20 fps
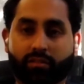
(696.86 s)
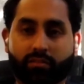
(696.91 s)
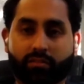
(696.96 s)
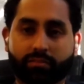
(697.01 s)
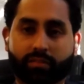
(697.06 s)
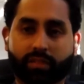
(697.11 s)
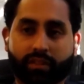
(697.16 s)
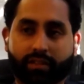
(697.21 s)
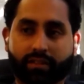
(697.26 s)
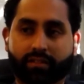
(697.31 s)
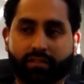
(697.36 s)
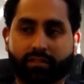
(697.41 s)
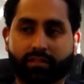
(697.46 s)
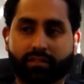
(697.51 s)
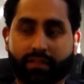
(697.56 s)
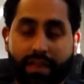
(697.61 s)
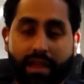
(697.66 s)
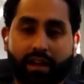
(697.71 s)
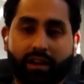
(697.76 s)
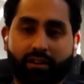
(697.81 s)
like
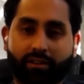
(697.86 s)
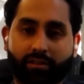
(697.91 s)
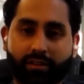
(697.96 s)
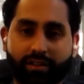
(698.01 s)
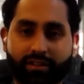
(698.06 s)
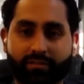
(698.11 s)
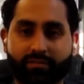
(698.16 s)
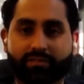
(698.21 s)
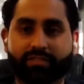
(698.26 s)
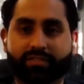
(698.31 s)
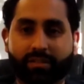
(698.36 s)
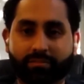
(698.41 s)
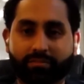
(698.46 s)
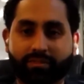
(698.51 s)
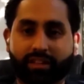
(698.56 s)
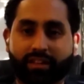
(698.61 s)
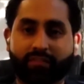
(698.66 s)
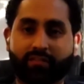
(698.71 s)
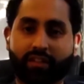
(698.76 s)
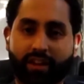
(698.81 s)
now it seems
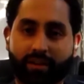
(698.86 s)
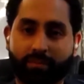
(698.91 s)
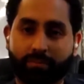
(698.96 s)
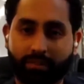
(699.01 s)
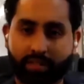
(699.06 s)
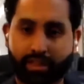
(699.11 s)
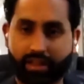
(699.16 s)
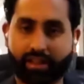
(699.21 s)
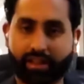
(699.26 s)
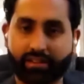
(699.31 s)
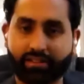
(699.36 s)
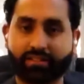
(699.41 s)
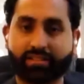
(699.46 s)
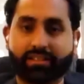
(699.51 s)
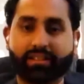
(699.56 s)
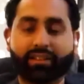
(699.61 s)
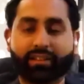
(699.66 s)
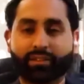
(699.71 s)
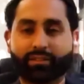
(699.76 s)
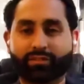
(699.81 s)
like a very planned
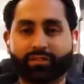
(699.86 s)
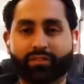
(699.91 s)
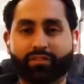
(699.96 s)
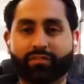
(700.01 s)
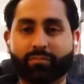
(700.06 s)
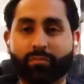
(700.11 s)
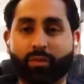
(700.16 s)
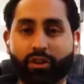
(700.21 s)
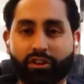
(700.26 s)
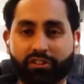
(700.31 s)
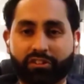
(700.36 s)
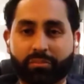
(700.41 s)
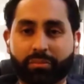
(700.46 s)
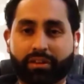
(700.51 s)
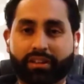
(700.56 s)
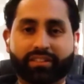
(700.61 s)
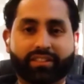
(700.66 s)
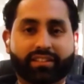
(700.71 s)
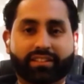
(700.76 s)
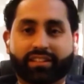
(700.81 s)
sort of model, but
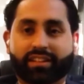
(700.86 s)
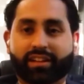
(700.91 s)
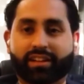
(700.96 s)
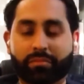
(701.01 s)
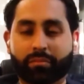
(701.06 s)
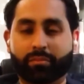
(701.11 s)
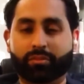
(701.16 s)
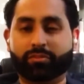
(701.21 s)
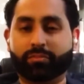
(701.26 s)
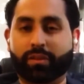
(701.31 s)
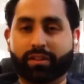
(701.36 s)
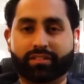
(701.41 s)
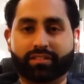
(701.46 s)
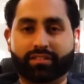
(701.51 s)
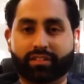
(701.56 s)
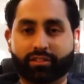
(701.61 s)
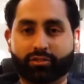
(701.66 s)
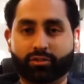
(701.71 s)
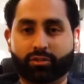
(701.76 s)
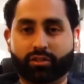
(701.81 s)
at that time it was
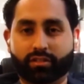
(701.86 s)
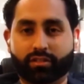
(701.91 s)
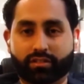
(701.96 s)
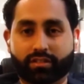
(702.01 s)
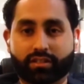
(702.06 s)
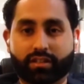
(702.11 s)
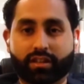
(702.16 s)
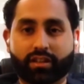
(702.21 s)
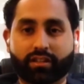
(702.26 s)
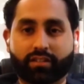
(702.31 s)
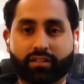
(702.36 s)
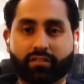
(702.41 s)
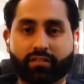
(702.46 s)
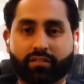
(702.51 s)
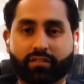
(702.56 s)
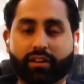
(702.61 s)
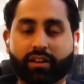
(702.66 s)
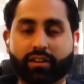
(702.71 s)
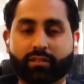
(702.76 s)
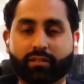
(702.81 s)
basically shot in the dark,
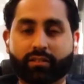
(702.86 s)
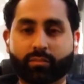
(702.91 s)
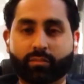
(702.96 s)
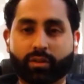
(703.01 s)
right?